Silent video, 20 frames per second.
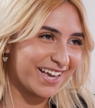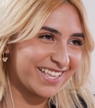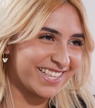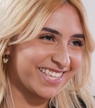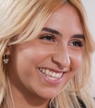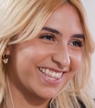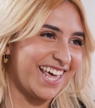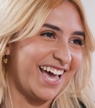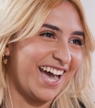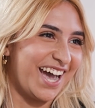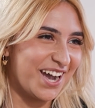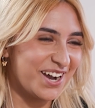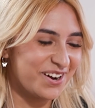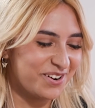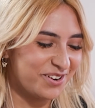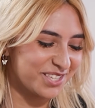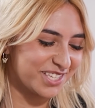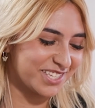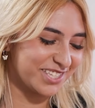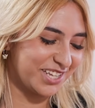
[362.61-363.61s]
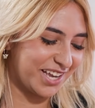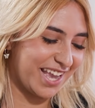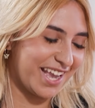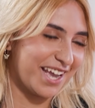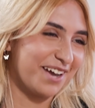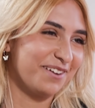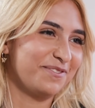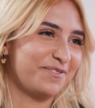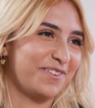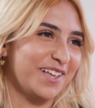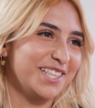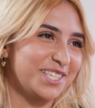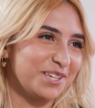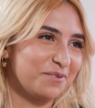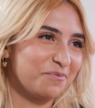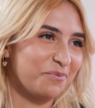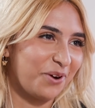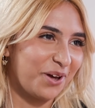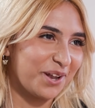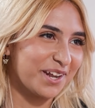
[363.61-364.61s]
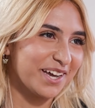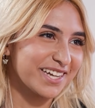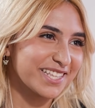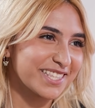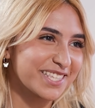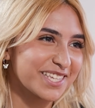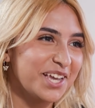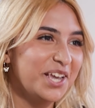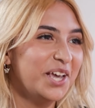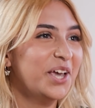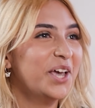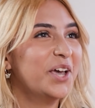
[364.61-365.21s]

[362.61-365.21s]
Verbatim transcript: fact that I was looking at Fenty products